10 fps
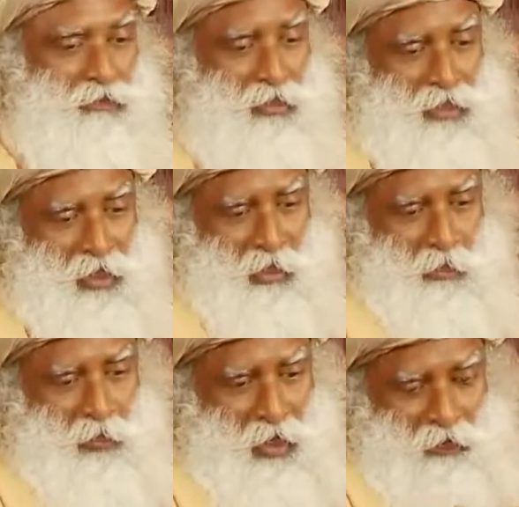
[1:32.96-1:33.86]
if they take a
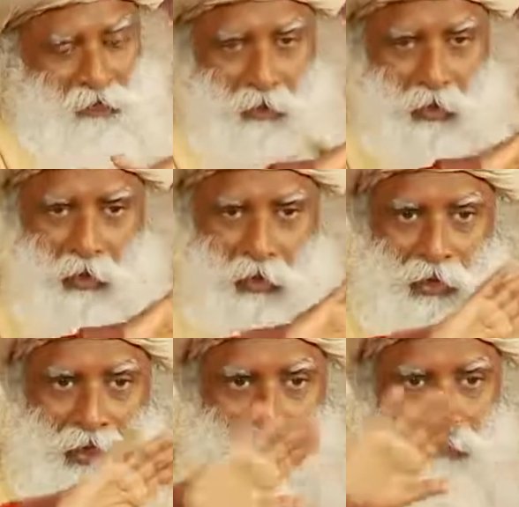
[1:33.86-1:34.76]
break from
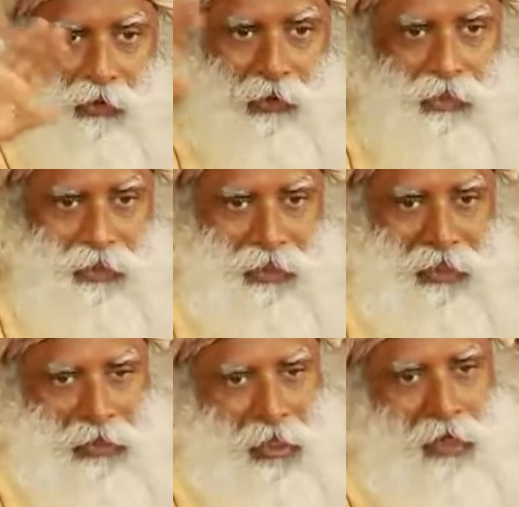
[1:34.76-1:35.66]
all influence
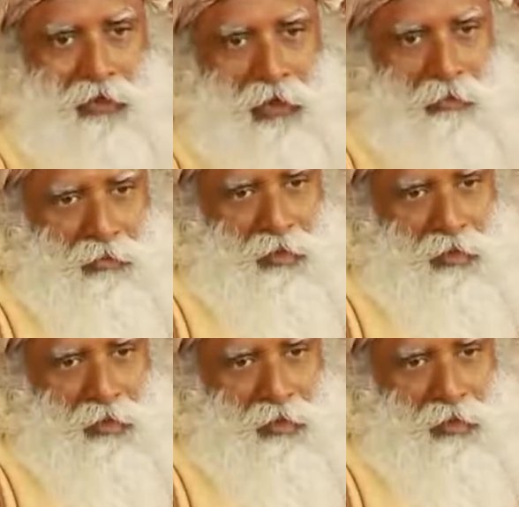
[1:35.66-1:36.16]
that around them